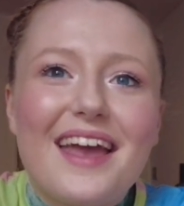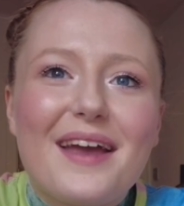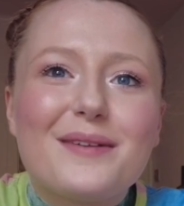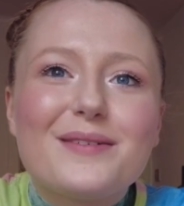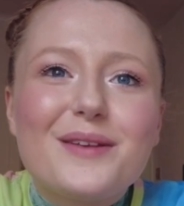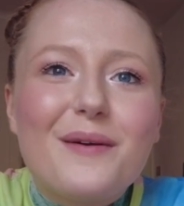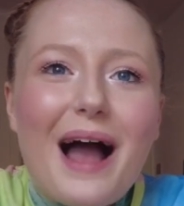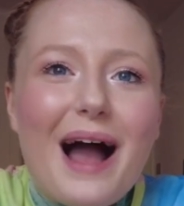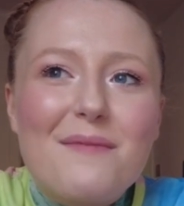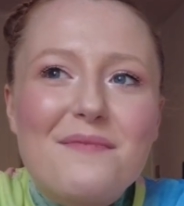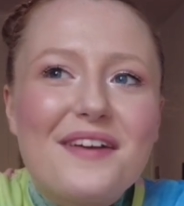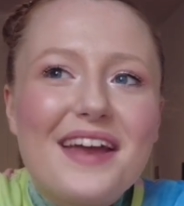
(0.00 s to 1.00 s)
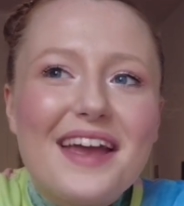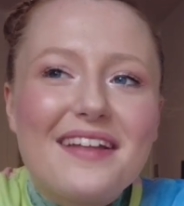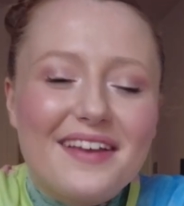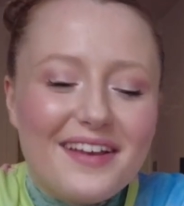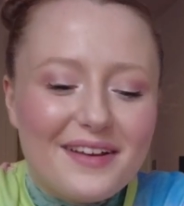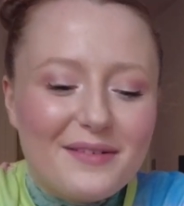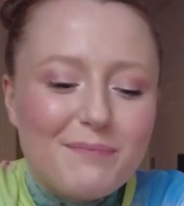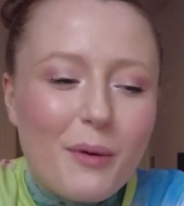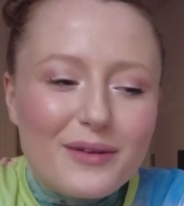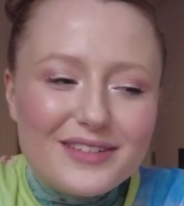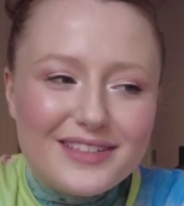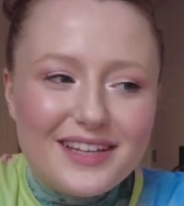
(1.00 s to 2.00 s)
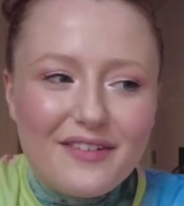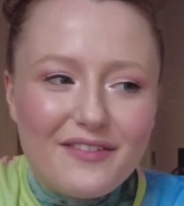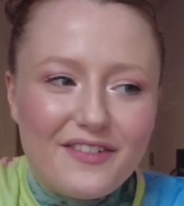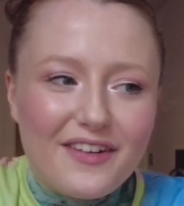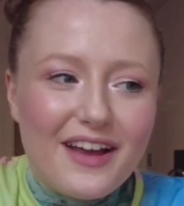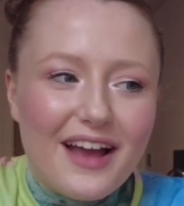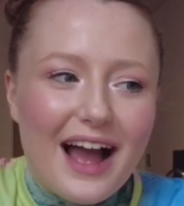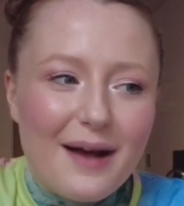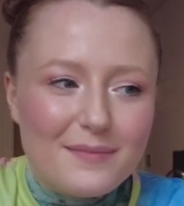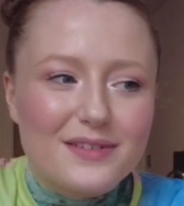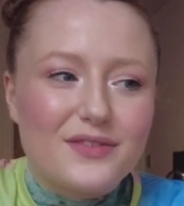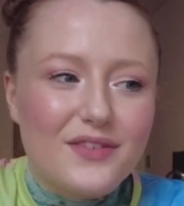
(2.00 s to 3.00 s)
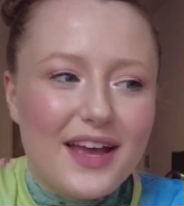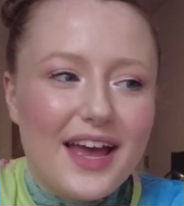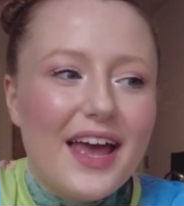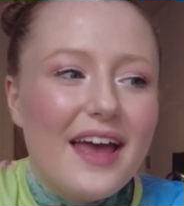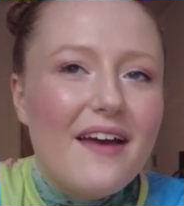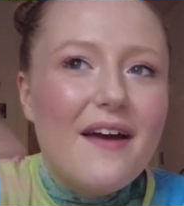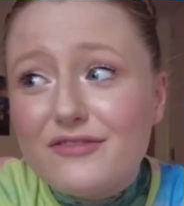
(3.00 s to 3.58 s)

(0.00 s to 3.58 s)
it was so happy and like positive atmosphere.